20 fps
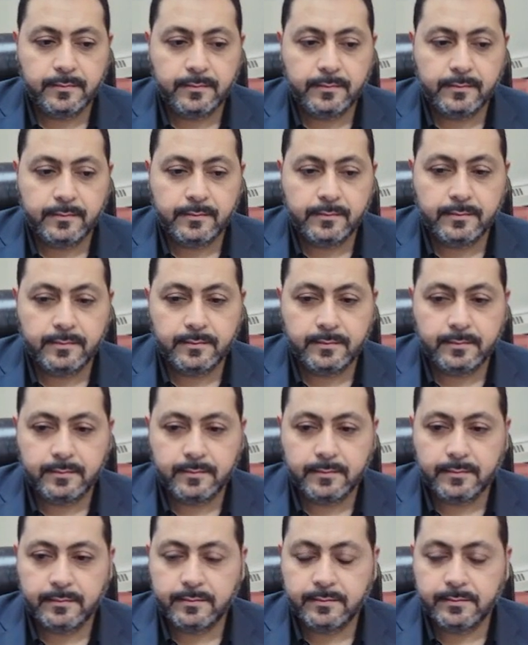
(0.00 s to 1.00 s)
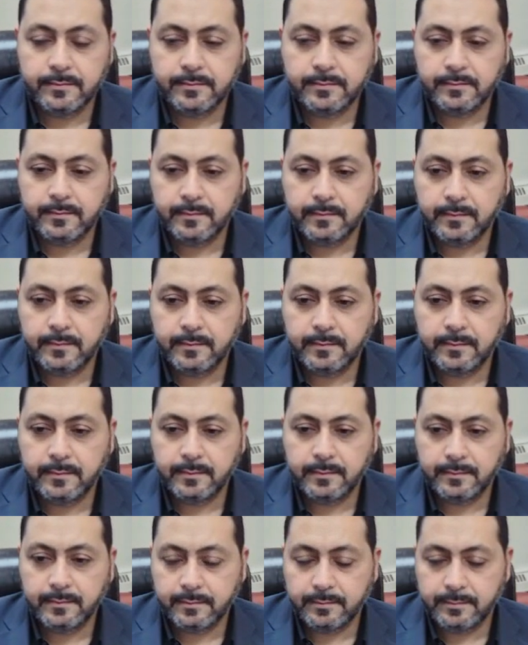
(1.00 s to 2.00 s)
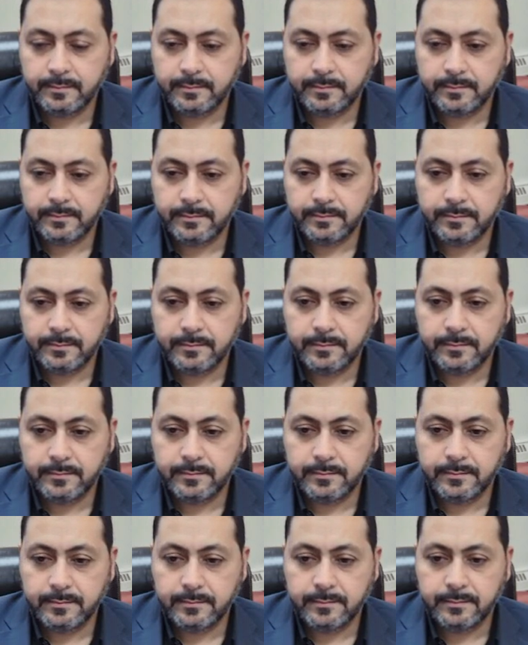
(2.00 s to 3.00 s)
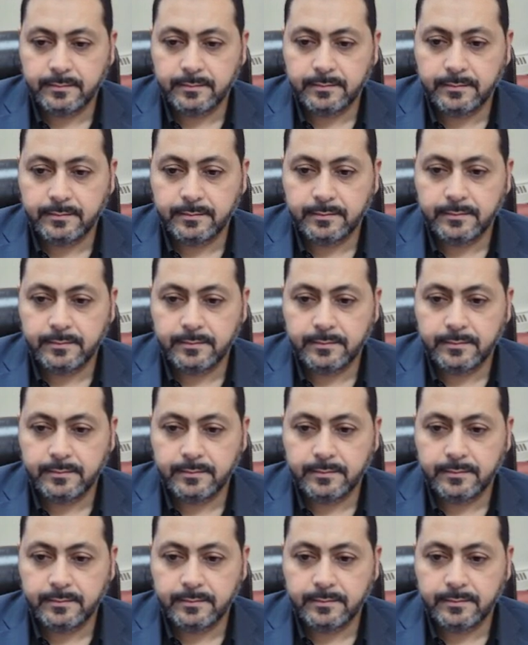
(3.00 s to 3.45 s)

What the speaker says: (not speaking)